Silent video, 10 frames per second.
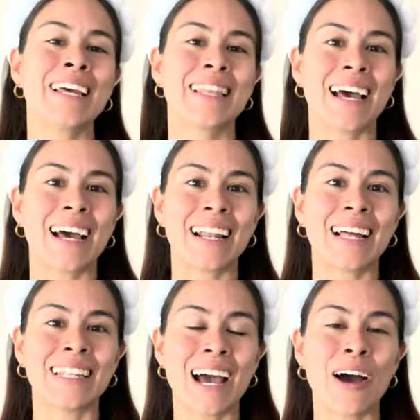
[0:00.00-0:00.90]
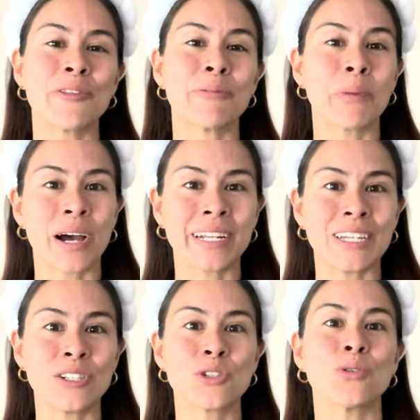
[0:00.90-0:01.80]
that allow the
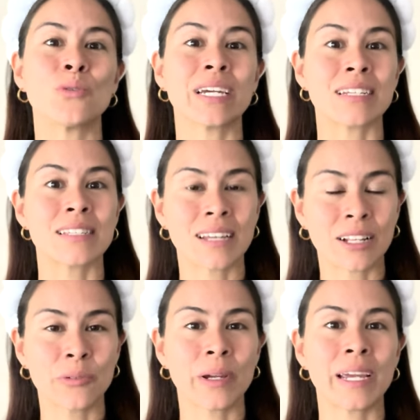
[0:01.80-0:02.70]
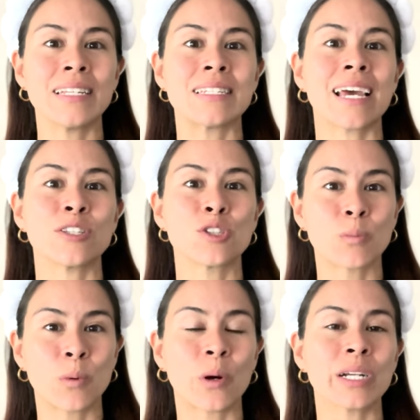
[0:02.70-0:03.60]
body to accelerate and
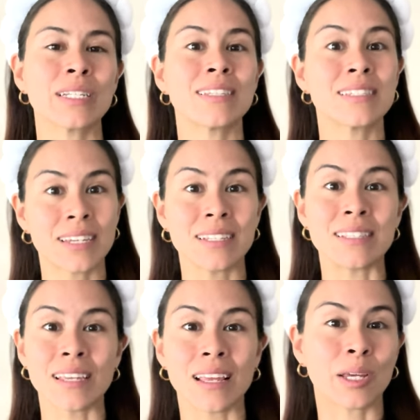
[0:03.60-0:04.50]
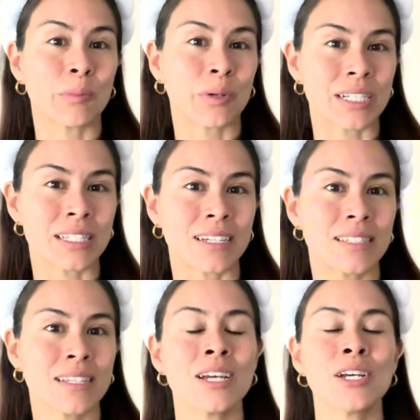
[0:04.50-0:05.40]
support the skin's healing
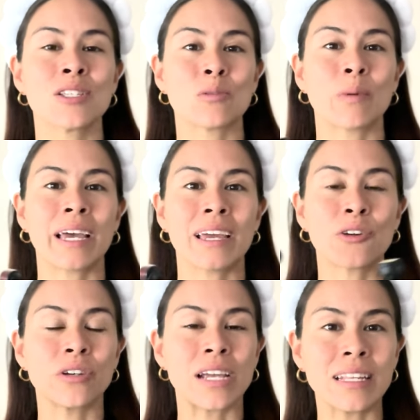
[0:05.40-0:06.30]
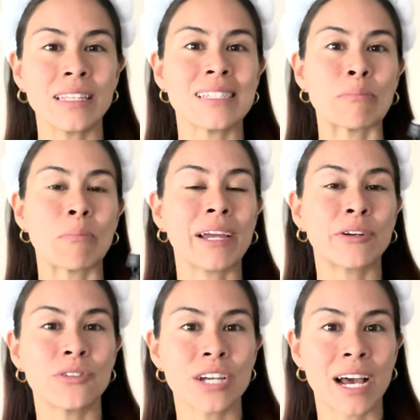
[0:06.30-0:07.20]
process. So by creating these
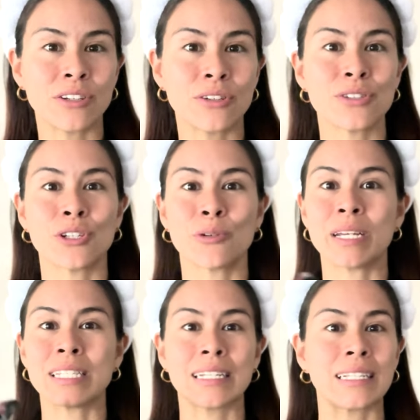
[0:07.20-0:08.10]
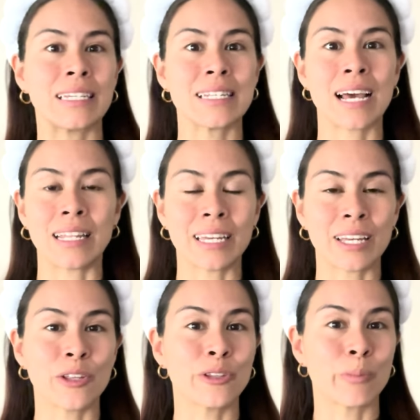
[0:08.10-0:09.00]
microchannels, you're basically
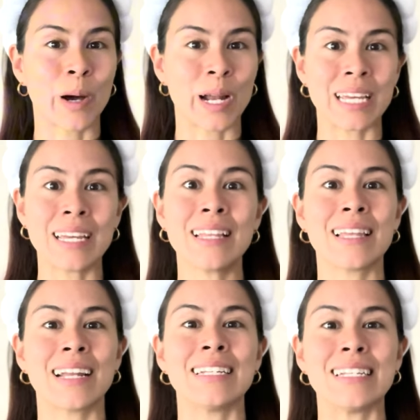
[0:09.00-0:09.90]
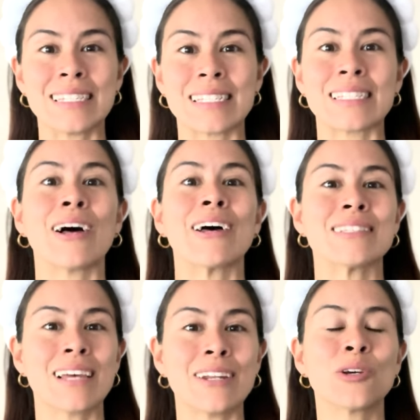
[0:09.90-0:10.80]
telling the body that it needs to sell,
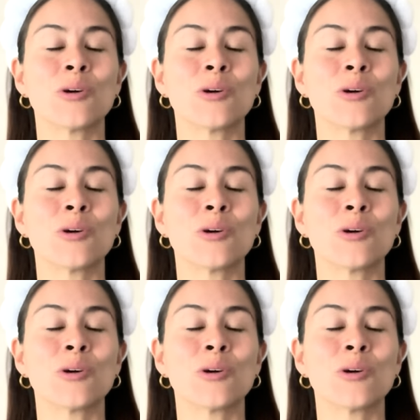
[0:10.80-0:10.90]
send